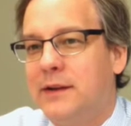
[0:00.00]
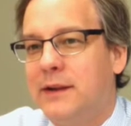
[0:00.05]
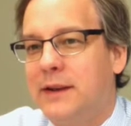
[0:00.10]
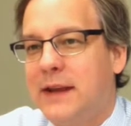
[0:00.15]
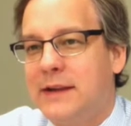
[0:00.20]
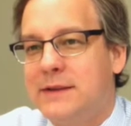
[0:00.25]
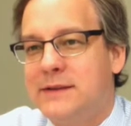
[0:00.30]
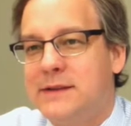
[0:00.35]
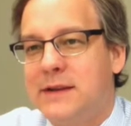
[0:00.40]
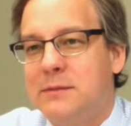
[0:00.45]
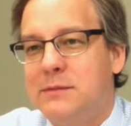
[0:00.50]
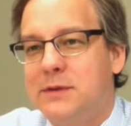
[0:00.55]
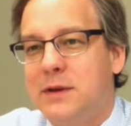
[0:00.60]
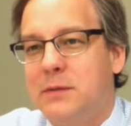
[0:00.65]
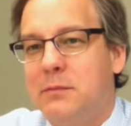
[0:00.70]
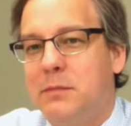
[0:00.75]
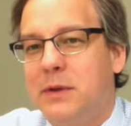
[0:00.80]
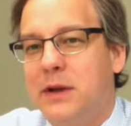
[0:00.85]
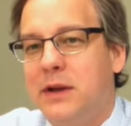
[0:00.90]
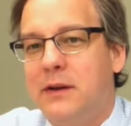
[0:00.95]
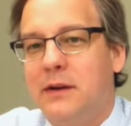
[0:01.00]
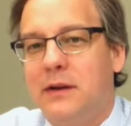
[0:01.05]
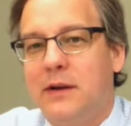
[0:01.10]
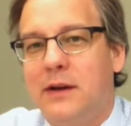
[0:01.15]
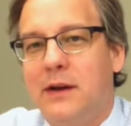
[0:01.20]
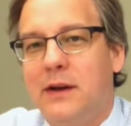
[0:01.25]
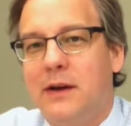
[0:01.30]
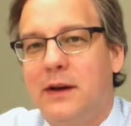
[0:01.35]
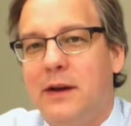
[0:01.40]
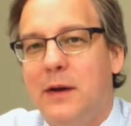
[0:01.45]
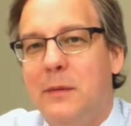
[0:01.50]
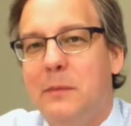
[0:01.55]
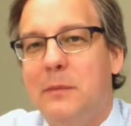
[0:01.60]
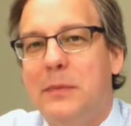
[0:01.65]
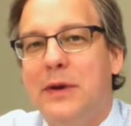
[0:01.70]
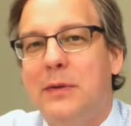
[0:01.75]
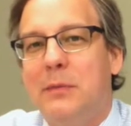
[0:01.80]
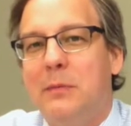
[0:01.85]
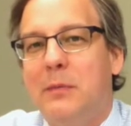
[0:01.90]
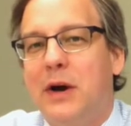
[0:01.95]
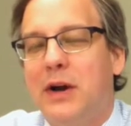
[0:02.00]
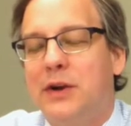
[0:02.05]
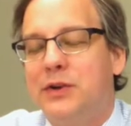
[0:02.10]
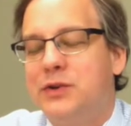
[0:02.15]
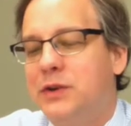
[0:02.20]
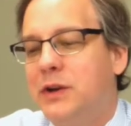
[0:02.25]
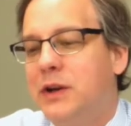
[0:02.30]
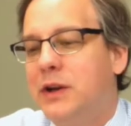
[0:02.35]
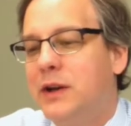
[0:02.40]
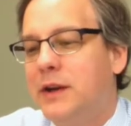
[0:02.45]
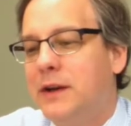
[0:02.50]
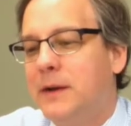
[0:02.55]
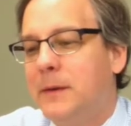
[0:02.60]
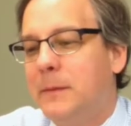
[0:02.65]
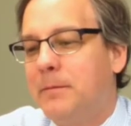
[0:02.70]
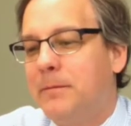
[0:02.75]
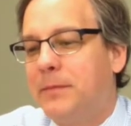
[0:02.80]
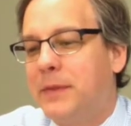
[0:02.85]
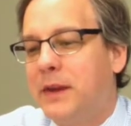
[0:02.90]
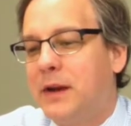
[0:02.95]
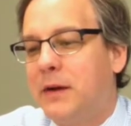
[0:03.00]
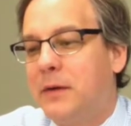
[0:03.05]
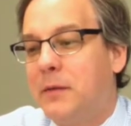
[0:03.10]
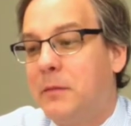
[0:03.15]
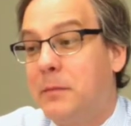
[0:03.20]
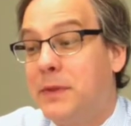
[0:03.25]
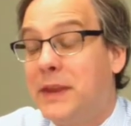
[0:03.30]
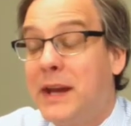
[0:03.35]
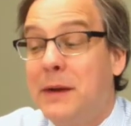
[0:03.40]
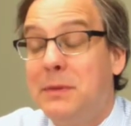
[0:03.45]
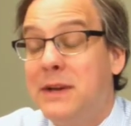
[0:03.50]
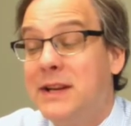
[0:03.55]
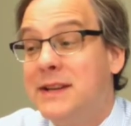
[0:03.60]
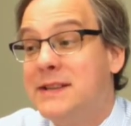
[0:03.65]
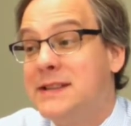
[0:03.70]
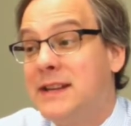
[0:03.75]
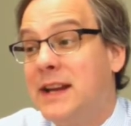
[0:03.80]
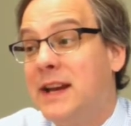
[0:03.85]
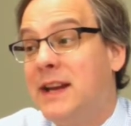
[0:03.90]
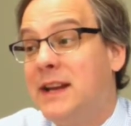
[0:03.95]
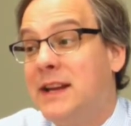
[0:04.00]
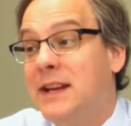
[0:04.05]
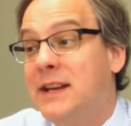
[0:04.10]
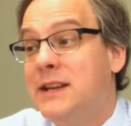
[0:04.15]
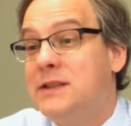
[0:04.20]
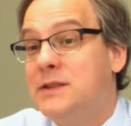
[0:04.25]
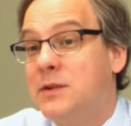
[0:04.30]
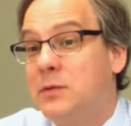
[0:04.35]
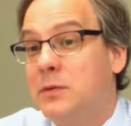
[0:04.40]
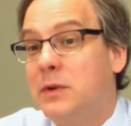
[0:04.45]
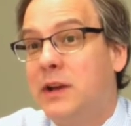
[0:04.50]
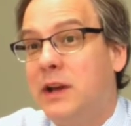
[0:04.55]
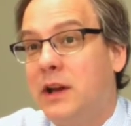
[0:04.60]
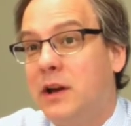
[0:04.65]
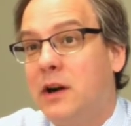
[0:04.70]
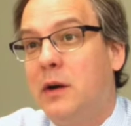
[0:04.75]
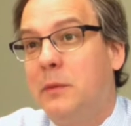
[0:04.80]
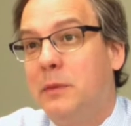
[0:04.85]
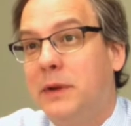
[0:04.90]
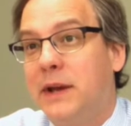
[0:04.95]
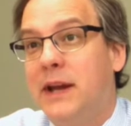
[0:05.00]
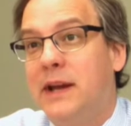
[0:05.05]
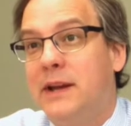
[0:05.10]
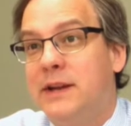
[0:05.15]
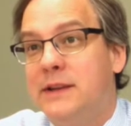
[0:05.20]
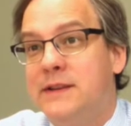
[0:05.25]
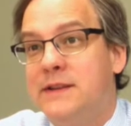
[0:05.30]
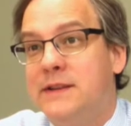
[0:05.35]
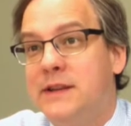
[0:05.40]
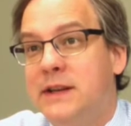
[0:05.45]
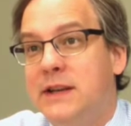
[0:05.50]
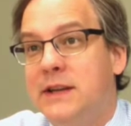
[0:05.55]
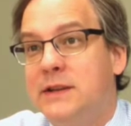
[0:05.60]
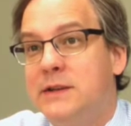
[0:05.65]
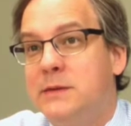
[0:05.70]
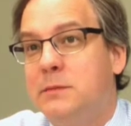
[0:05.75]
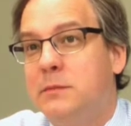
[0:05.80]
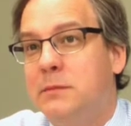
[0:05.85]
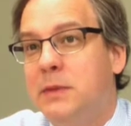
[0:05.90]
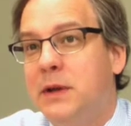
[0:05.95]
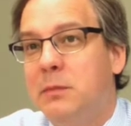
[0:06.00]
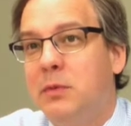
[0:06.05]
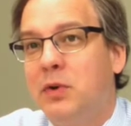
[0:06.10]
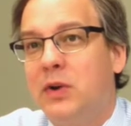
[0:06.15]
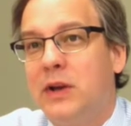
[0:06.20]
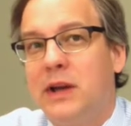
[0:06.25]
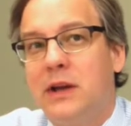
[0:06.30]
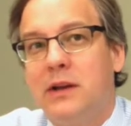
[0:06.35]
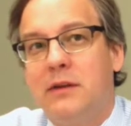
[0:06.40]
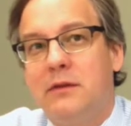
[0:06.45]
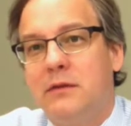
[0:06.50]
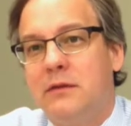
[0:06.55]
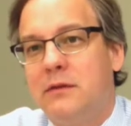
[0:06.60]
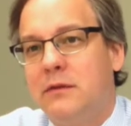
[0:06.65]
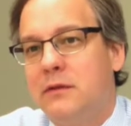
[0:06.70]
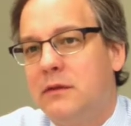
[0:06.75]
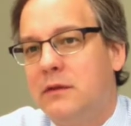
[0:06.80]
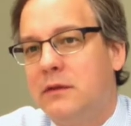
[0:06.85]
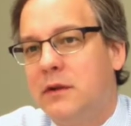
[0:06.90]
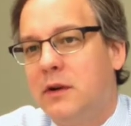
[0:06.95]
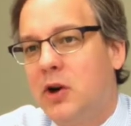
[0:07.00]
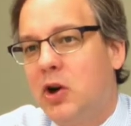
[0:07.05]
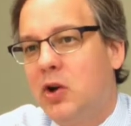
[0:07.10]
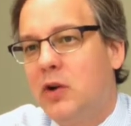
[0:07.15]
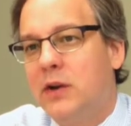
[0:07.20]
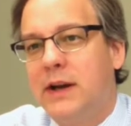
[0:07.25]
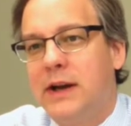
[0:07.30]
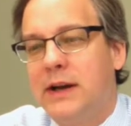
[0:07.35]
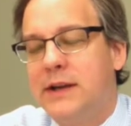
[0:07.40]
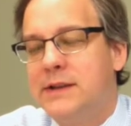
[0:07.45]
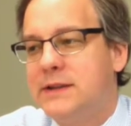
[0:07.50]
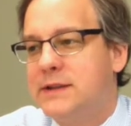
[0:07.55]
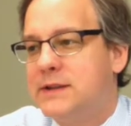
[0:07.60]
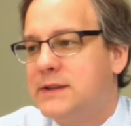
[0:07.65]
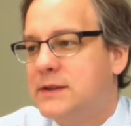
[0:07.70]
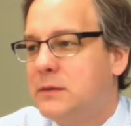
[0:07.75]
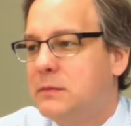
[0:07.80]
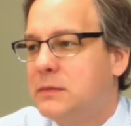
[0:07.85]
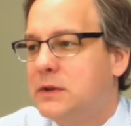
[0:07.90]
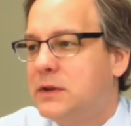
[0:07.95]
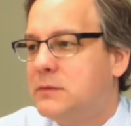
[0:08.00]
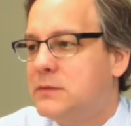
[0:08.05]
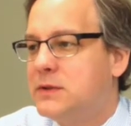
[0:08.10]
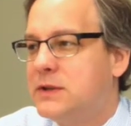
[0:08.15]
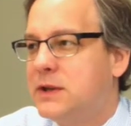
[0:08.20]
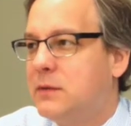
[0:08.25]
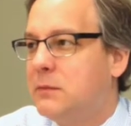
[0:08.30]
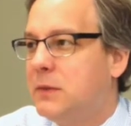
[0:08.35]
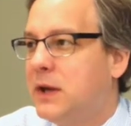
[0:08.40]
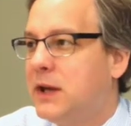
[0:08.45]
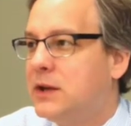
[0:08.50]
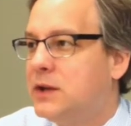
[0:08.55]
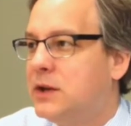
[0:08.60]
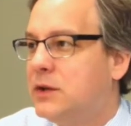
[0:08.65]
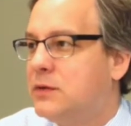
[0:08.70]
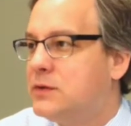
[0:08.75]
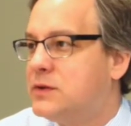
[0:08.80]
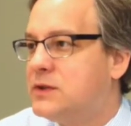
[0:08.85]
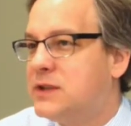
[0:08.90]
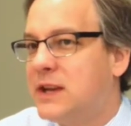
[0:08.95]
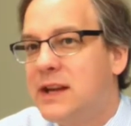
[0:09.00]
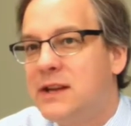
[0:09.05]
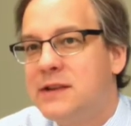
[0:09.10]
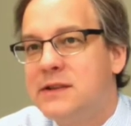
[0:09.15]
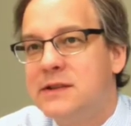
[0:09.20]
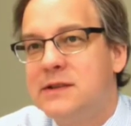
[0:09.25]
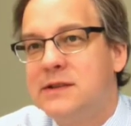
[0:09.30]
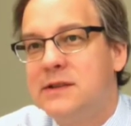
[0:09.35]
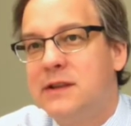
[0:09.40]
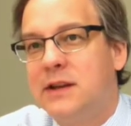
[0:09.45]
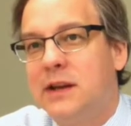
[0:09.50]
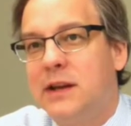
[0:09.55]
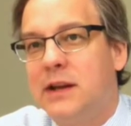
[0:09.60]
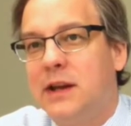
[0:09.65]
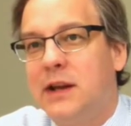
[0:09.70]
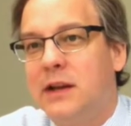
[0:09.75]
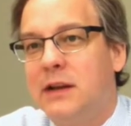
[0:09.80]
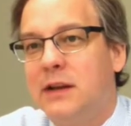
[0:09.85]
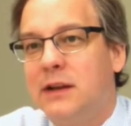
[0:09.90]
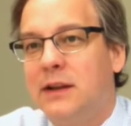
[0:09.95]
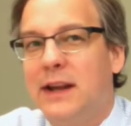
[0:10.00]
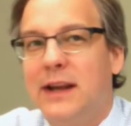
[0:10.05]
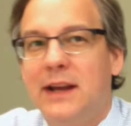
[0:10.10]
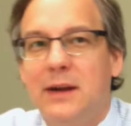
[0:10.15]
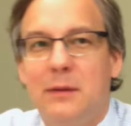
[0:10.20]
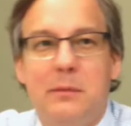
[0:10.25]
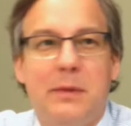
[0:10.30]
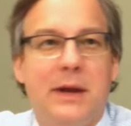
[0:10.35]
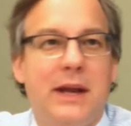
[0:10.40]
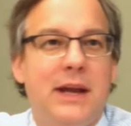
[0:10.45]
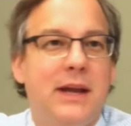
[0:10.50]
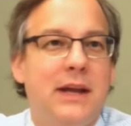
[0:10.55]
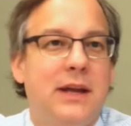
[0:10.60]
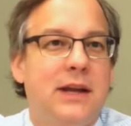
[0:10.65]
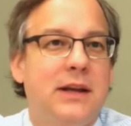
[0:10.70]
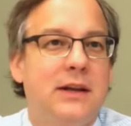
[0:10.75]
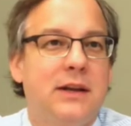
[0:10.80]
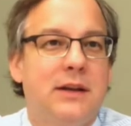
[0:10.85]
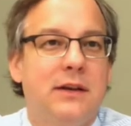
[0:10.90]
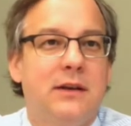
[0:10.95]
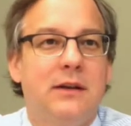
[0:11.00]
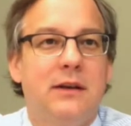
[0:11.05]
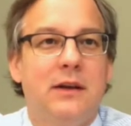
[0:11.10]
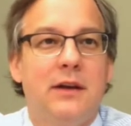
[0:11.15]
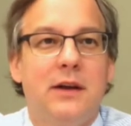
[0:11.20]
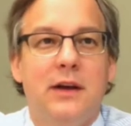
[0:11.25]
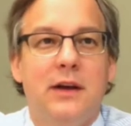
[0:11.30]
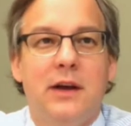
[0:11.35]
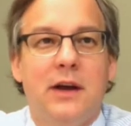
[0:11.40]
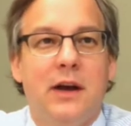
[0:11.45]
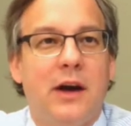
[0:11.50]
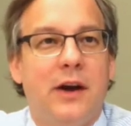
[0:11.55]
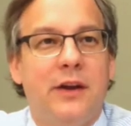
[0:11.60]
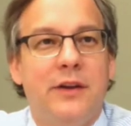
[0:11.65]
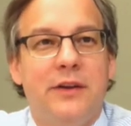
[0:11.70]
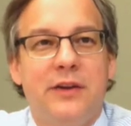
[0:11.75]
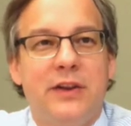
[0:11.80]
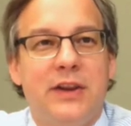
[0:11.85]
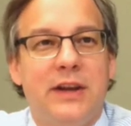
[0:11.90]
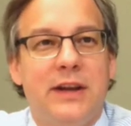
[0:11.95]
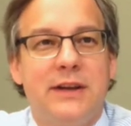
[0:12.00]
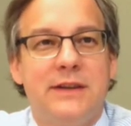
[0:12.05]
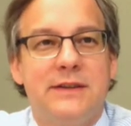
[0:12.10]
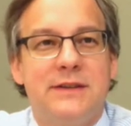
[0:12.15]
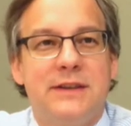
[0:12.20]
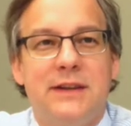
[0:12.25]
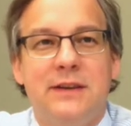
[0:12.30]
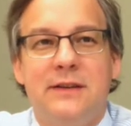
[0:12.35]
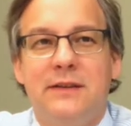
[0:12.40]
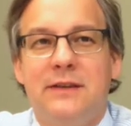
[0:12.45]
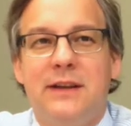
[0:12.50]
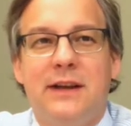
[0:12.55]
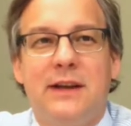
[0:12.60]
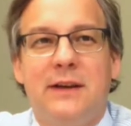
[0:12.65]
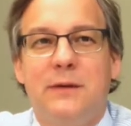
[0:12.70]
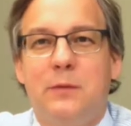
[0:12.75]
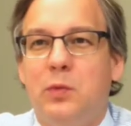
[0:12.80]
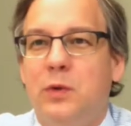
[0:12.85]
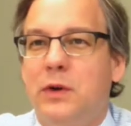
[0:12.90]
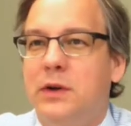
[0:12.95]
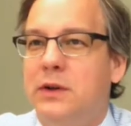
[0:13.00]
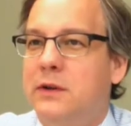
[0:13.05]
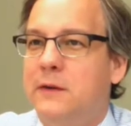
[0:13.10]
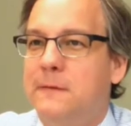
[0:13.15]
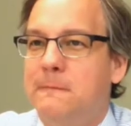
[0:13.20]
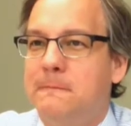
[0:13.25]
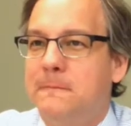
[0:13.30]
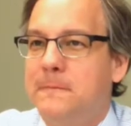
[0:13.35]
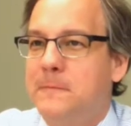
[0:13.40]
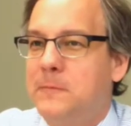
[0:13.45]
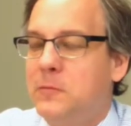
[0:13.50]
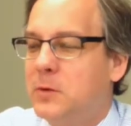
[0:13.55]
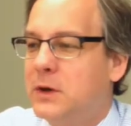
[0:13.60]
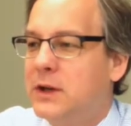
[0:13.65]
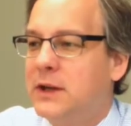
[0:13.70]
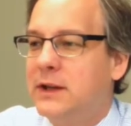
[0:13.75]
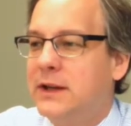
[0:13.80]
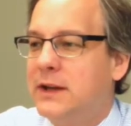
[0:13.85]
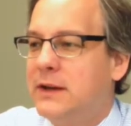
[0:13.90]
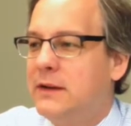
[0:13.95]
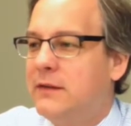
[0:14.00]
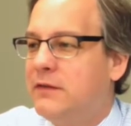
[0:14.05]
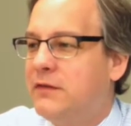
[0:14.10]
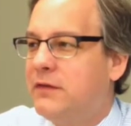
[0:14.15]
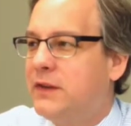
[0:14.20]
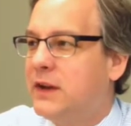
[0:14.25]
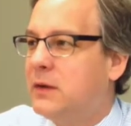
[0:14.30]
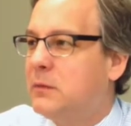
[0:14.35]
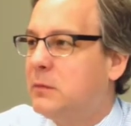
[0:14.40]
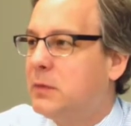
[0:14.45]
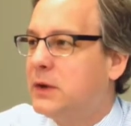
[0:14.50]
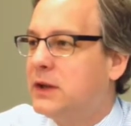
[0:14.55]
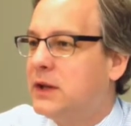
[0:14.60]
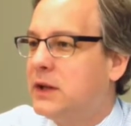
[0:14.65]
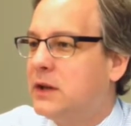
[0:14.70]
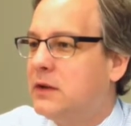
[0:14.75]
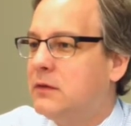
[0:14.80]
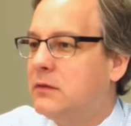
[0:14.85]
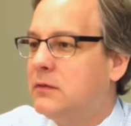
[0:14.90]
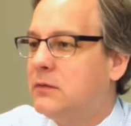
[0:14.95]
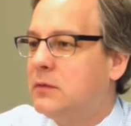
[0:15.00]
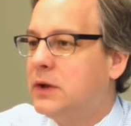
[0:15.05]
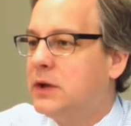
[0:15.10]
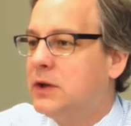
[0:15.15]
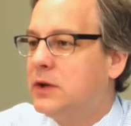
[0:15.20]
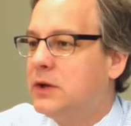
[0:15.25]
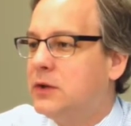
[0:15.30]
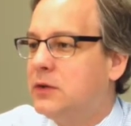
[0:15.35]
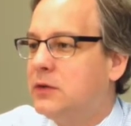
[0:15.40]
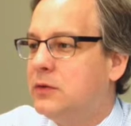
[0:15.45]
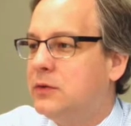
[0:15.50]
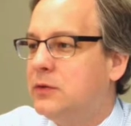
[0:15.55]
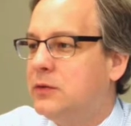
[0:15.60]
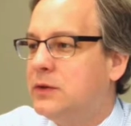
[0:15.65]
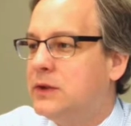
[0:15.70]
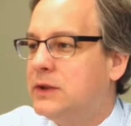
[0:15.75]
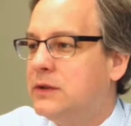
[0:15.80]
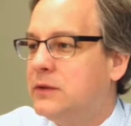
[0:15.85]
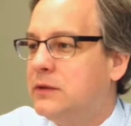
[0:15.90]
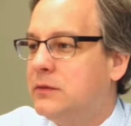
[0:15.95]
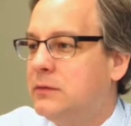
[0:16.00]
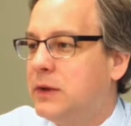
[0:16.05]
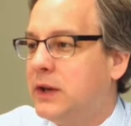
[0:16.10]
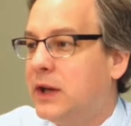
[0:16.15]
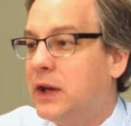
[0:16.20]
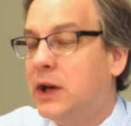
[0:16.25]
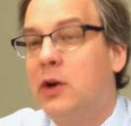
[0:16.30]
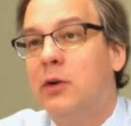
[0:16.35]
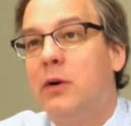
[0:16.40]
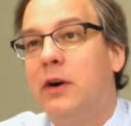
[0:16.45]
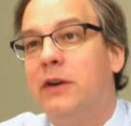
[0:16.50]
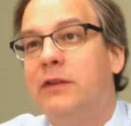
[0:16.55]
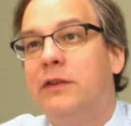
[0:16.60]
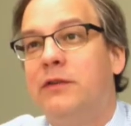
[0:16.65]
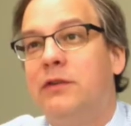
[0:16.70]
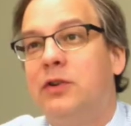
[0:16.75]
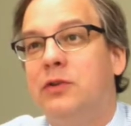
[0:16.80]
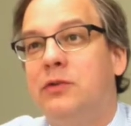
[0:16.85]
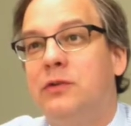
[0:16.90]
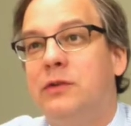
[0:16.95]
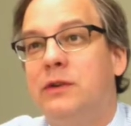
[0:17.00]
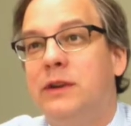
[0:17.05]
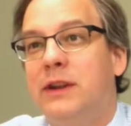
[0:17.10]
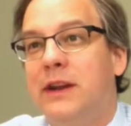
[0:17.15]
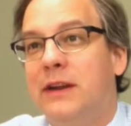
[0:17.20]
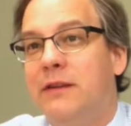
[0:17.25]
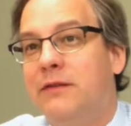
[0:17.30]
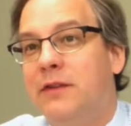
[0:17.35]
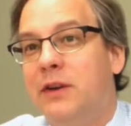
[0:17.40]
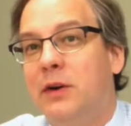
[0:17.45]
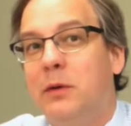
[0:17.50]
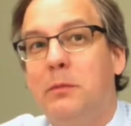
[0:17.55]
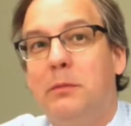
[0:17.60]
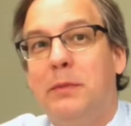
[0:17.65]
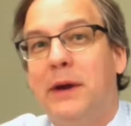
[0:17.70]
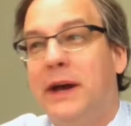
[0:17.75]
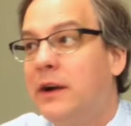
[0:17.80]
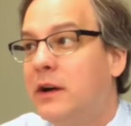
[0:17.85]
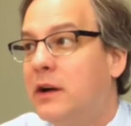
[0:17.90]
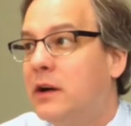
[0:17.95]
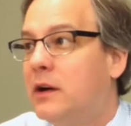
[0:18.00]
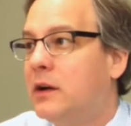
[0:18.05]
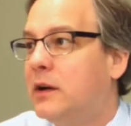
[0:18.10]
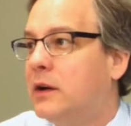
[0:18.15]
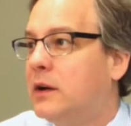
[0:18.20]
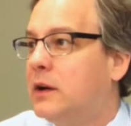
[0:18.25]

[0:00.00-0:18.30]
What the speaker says: that seems a bit much. That being said, it is a really complicated disease. People get all kinds of symptoms that make no sense. They get leg pain and other things that you think wouldn't really fit, but then when they go off of gluten, they feel better.